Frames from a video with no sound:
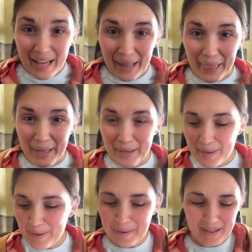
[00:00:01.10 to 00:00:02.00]

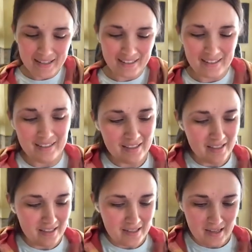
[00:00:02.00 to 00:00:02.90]
Hello.
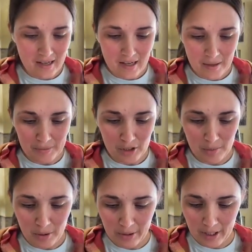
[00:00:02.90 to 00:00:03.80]
Just
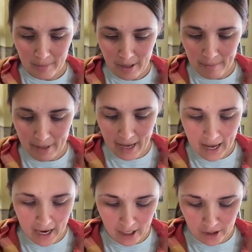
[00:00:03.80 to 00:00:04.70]
pulling up our
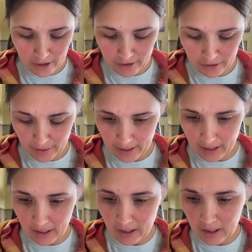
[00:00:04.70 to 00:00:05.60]
pattern real
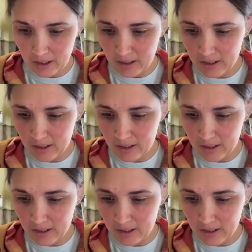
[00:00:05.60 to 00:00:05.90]
quick.